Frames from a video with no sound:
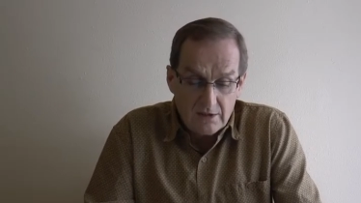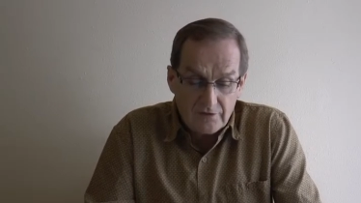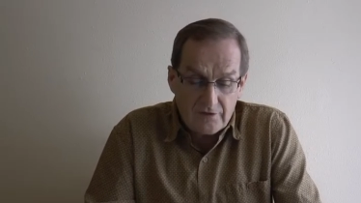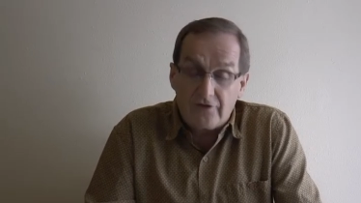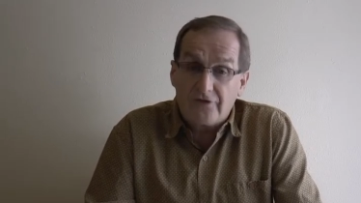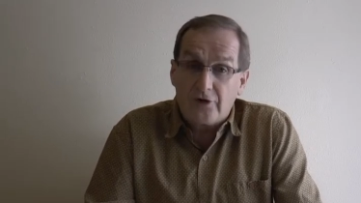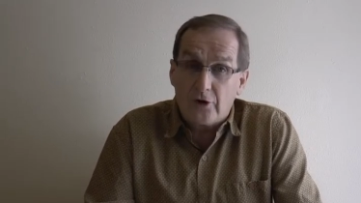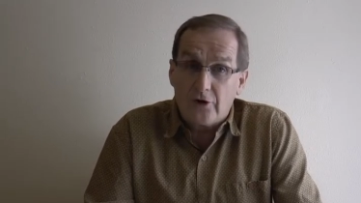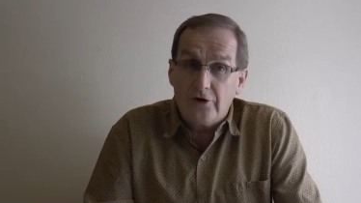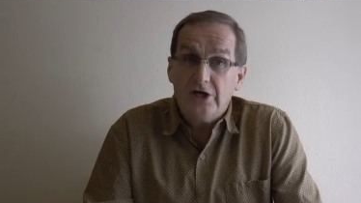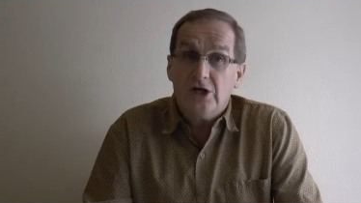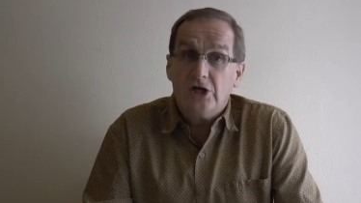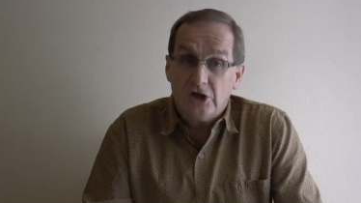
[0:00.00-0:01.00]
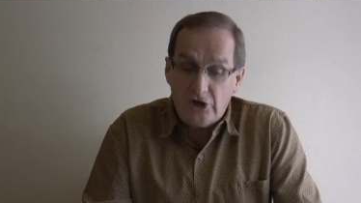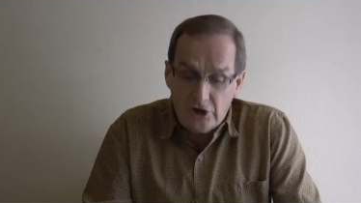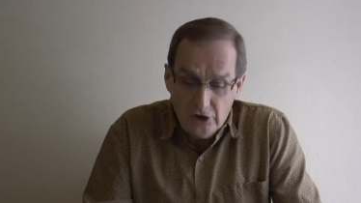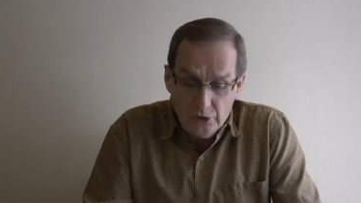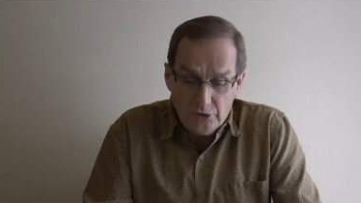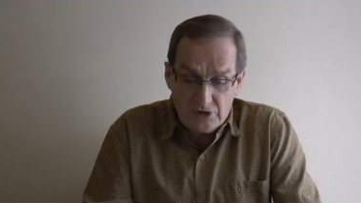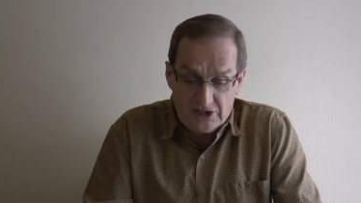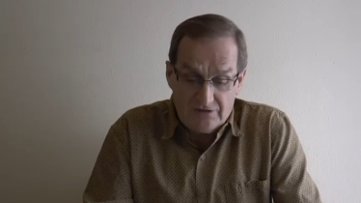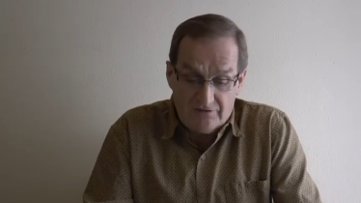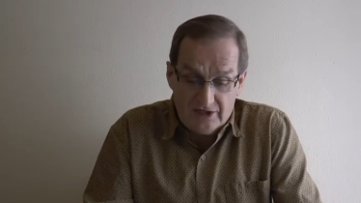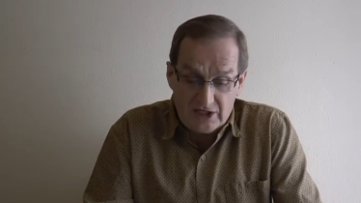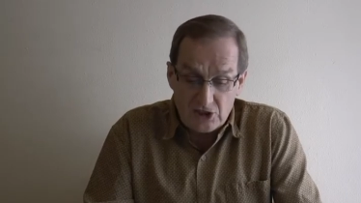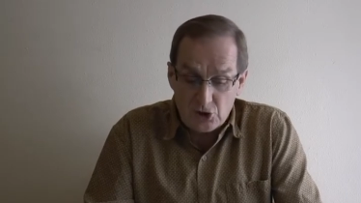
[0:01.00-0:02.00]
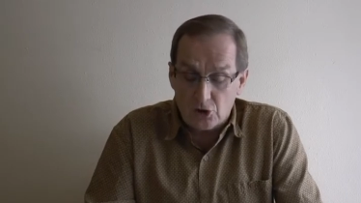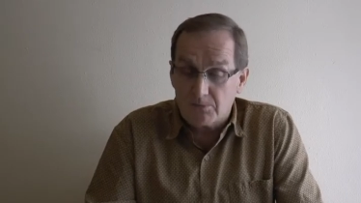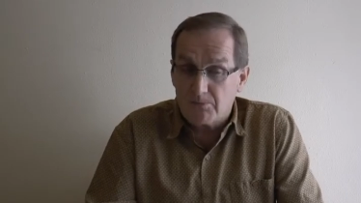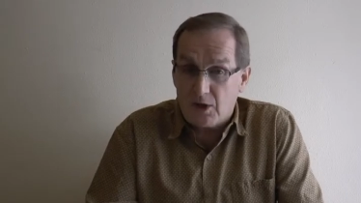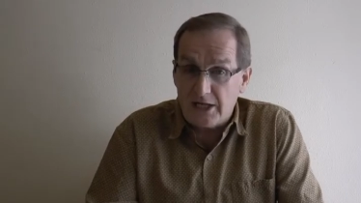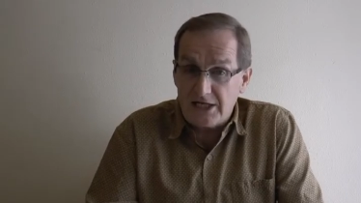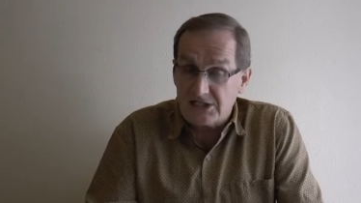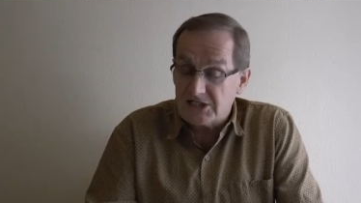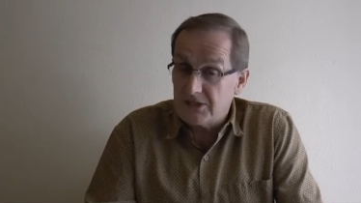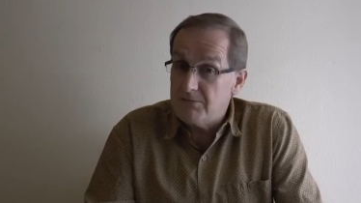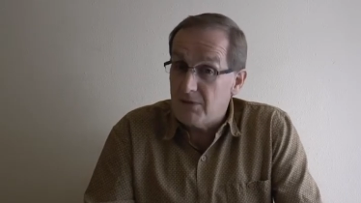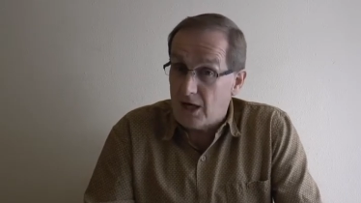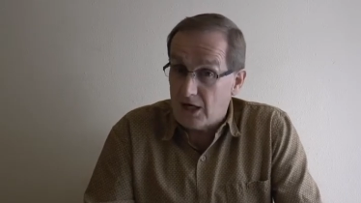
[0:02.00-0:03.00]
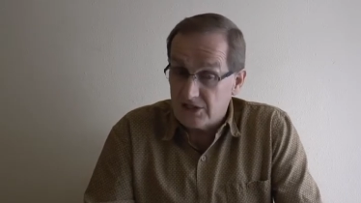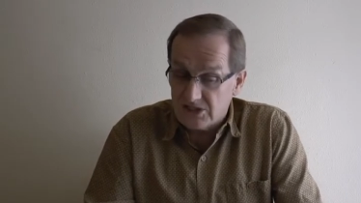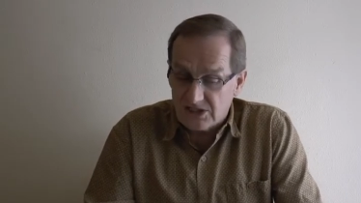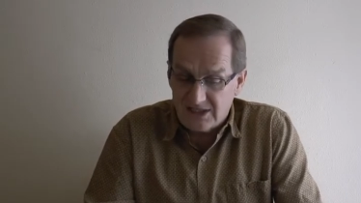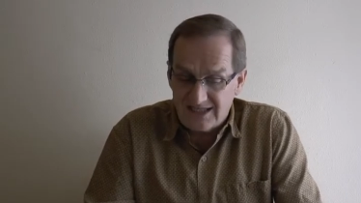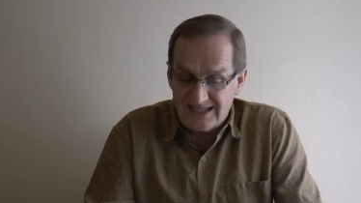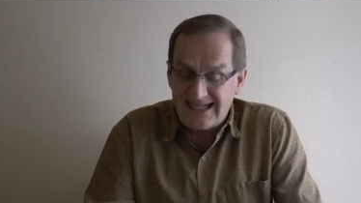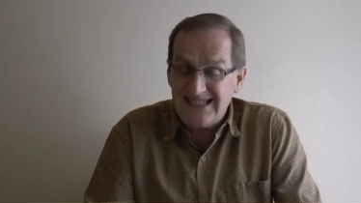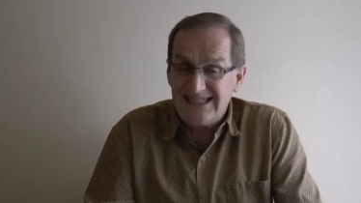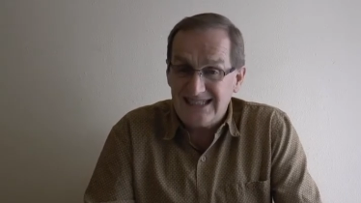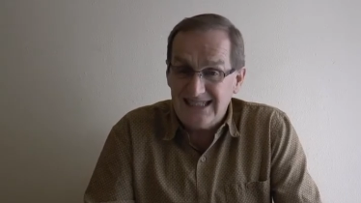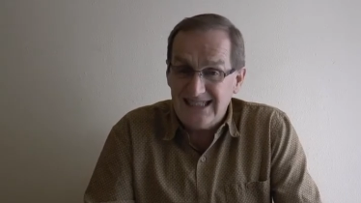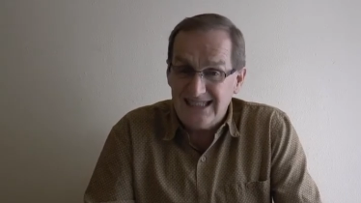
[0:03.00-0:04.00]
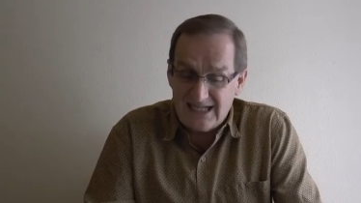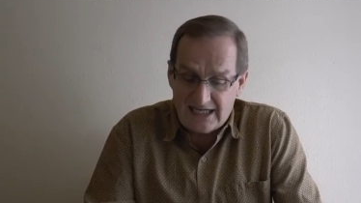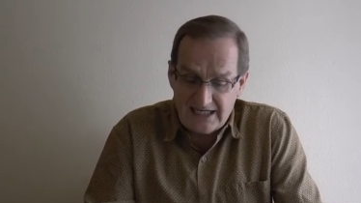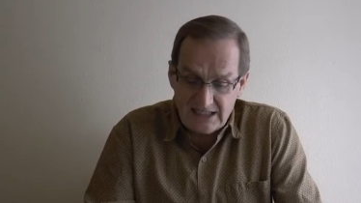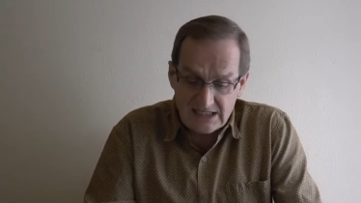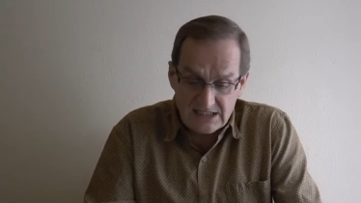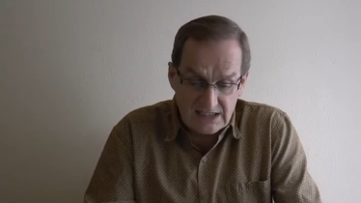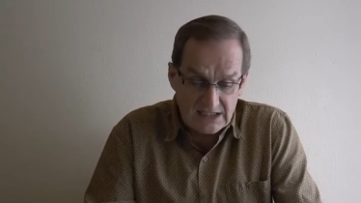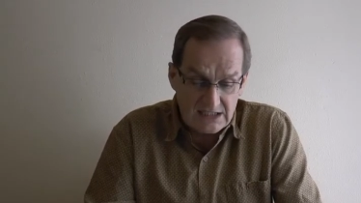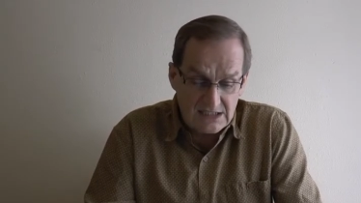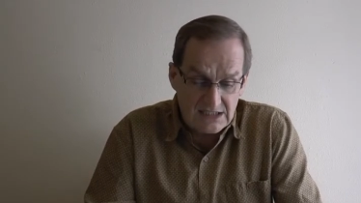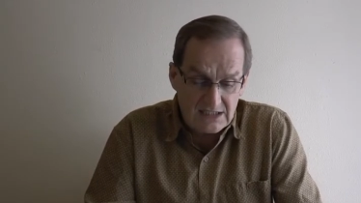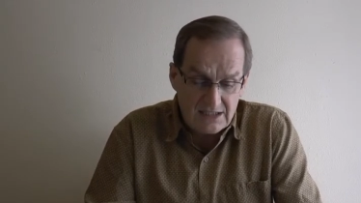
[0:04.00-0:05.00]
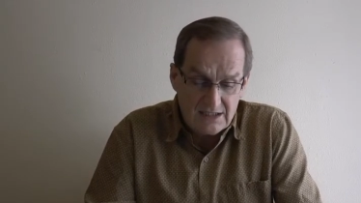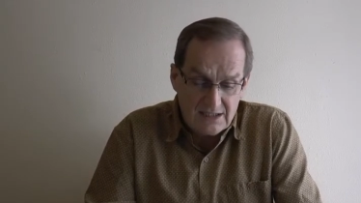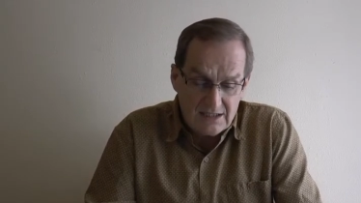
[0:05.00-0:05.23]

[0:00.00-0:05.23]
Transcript: The third huge event took place in March 1996,